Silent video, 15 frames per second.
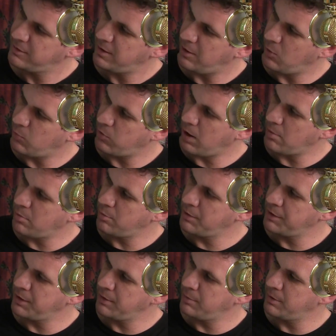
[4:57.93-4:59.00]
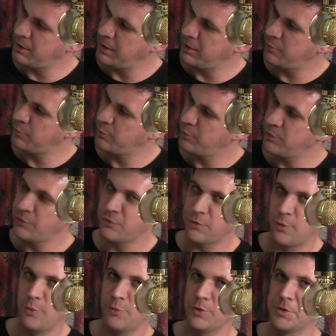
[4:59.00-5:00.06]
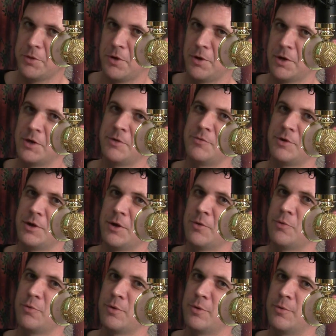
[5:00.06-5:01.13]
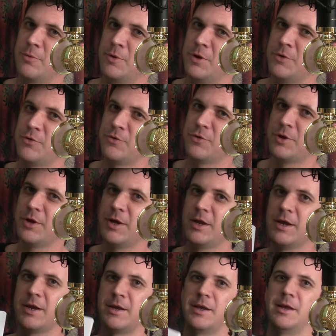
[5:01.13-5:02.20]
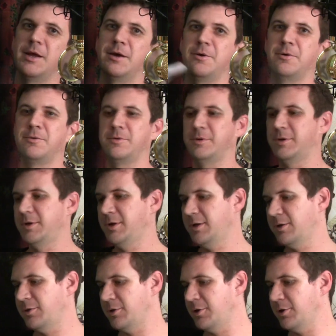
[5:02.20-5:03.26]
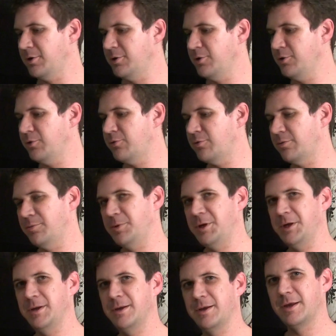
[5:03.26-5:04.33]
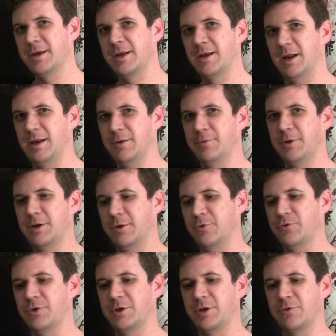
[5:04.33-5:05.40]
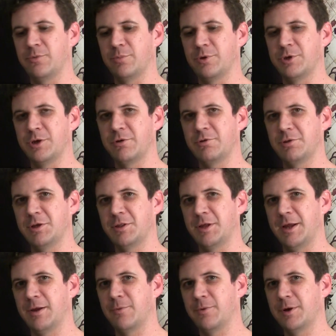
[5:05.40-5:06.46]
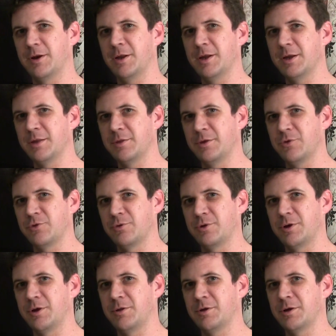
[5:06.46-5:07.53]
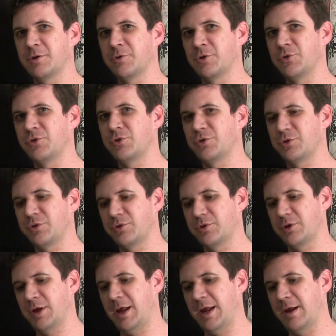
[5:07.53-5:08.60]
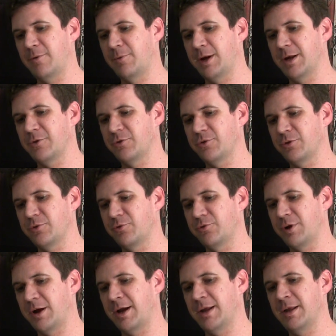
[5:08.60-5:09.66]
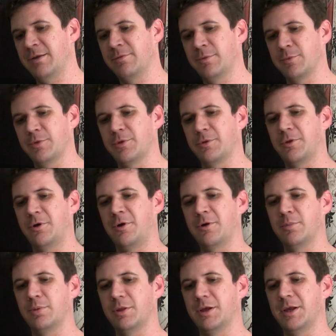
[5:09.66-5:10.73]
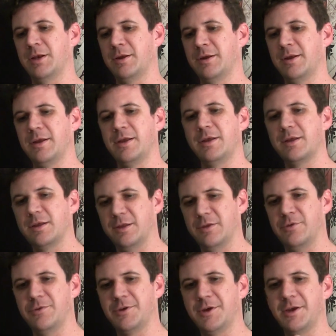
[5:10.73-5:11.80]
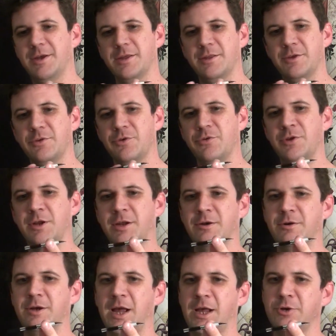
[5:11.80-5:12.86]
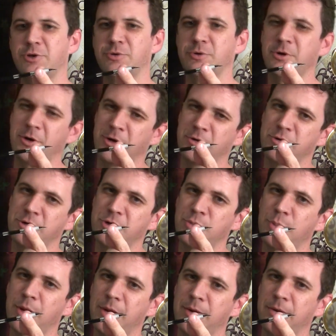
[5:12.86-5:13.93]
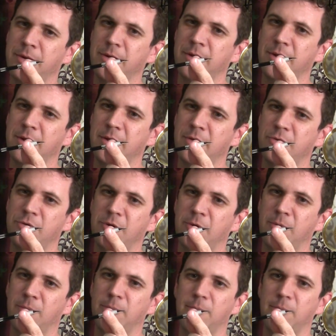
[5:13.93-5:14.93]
I'll probably keep it inked with this only long enough to go through it once. Now, the good news for me and anyone else that doesn't particularly like one ink in this or another, since this can write so dry even with the long blade, is this is an international cartridge pen. So